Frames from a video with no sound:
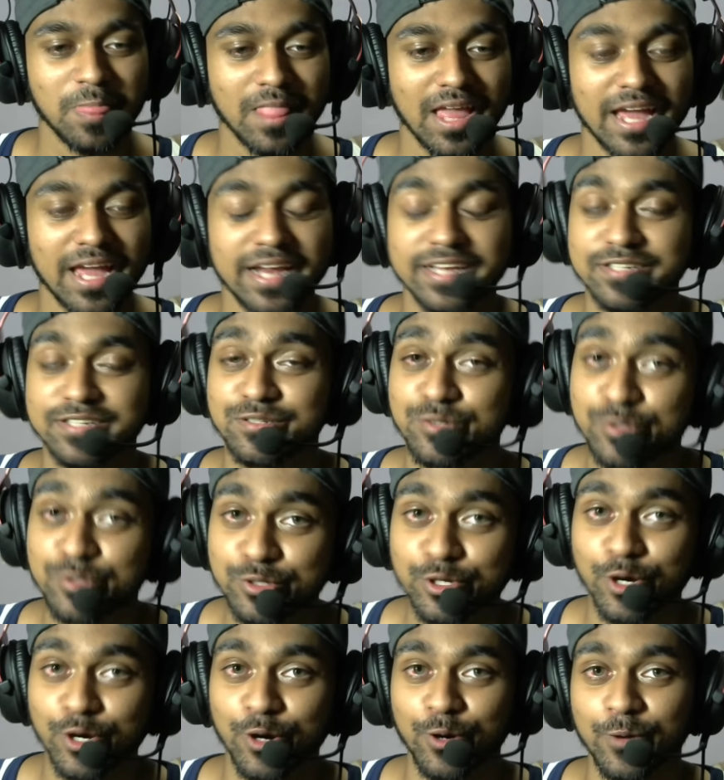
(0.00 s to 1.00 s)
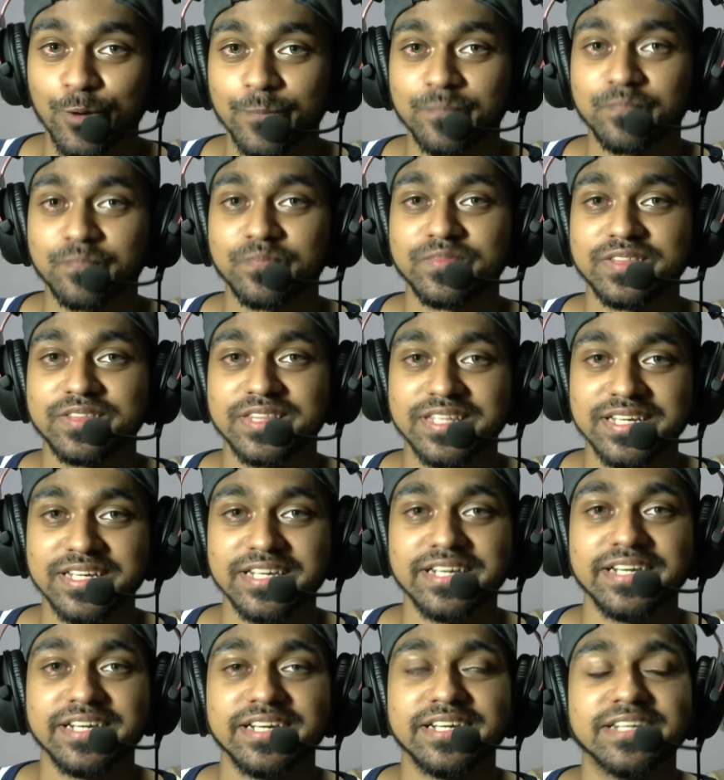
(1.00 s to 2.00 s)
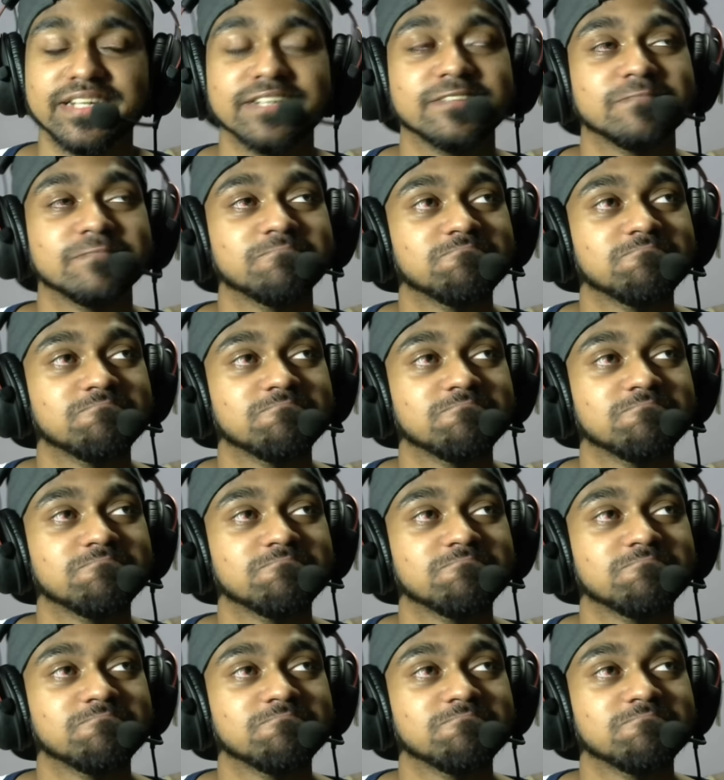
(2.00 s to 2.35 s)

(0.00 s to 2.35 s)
and as you know the